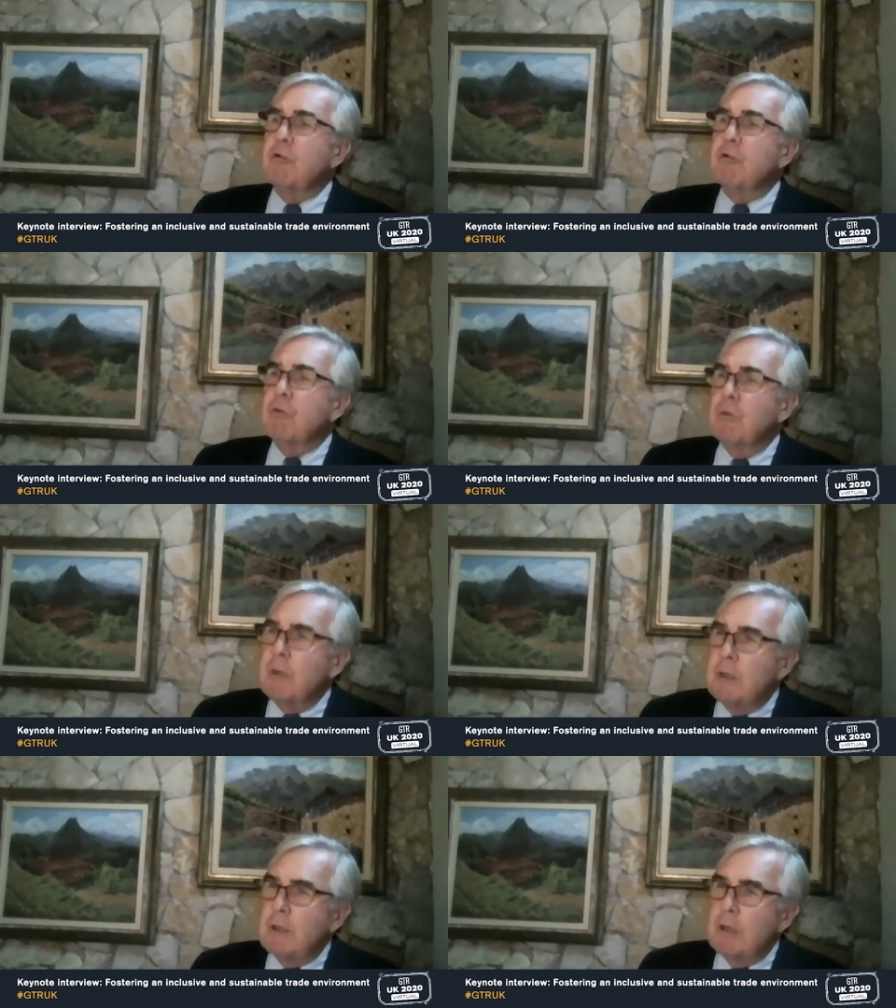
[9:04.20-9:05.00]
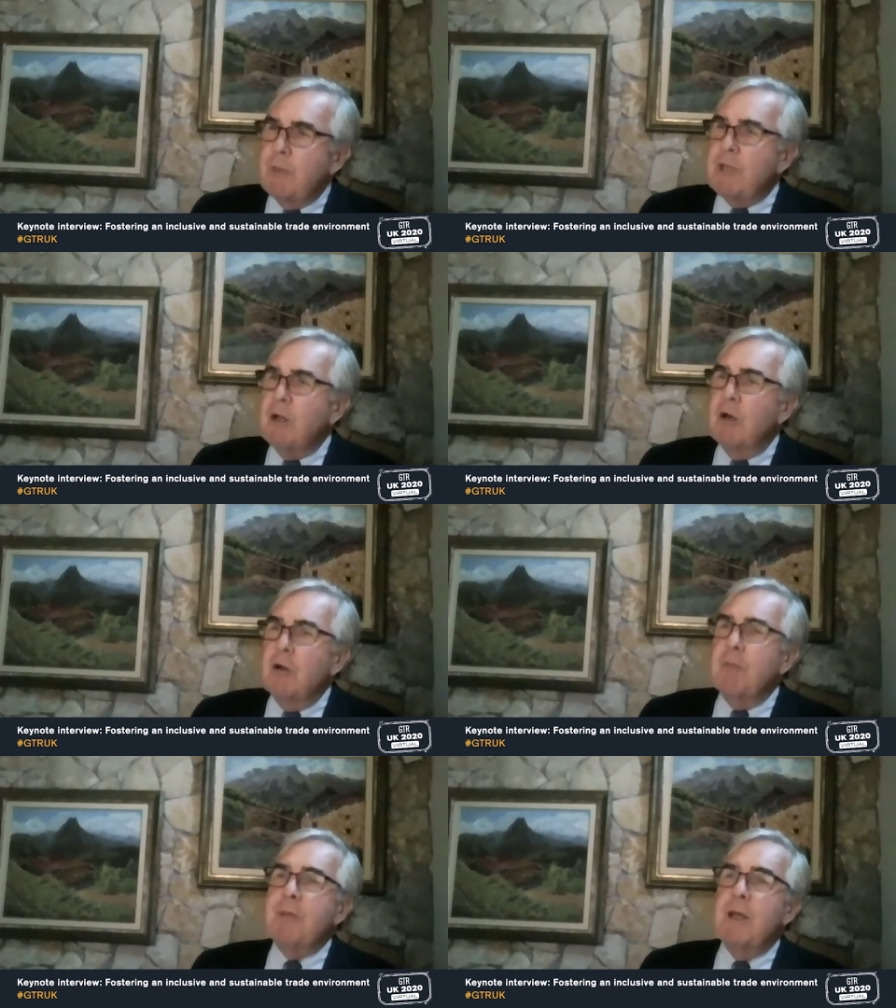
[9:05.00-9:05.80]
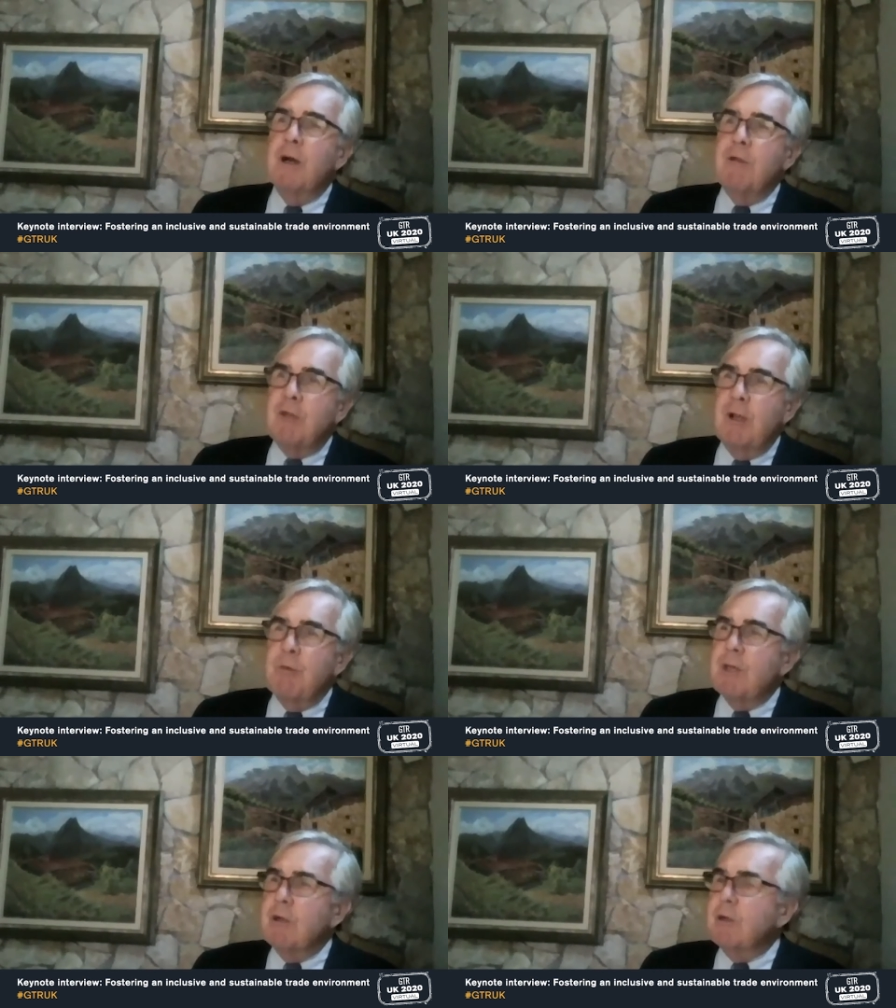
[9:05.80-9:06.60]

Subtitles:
do. And we can't be isolated.